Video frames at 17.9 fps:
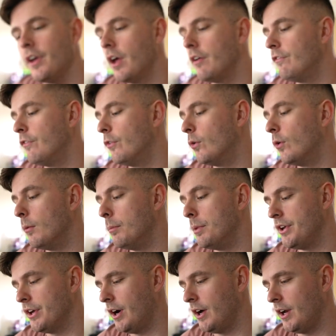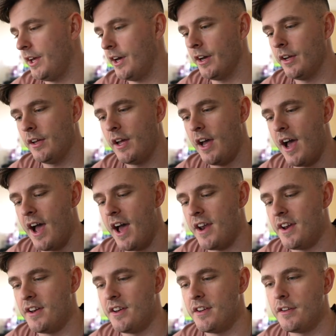for Bedalia,
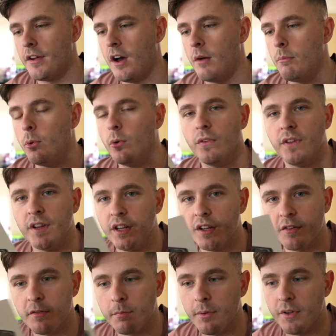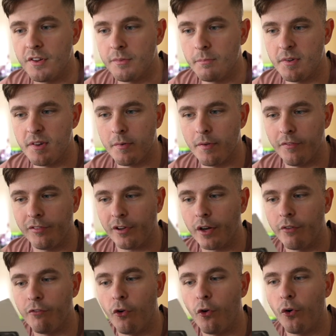and I bought these
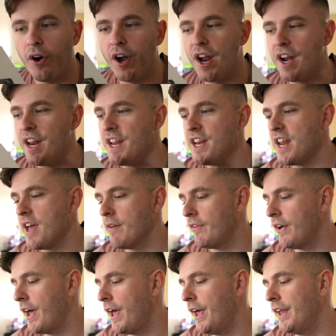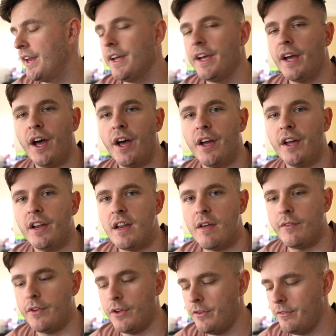specifically for it, and it never, uh,
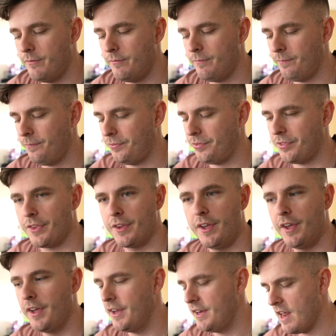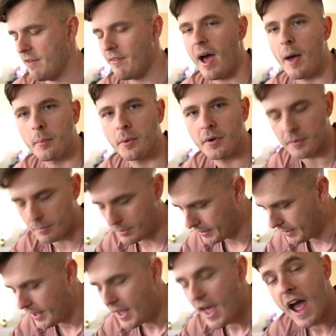never never happened. But
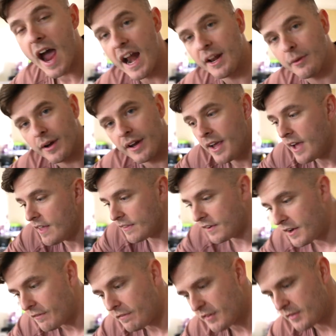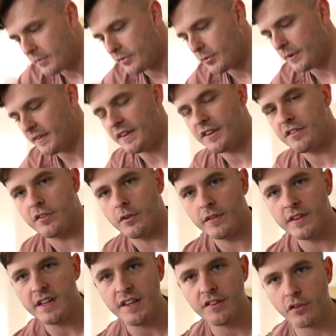anyway, the difference between these two,
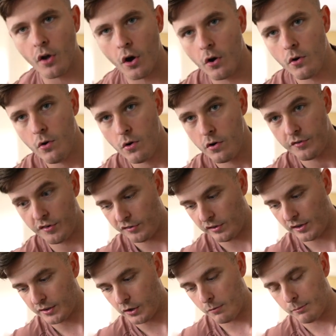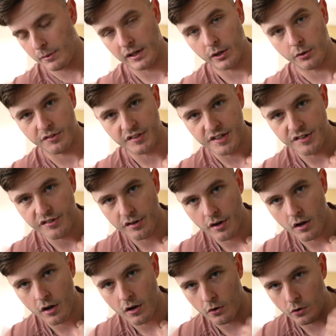these go just like on my little
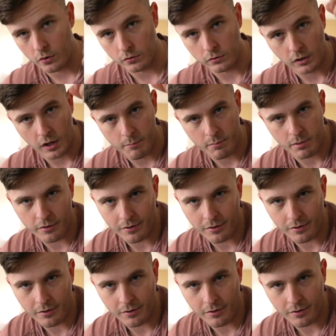t-shirt or like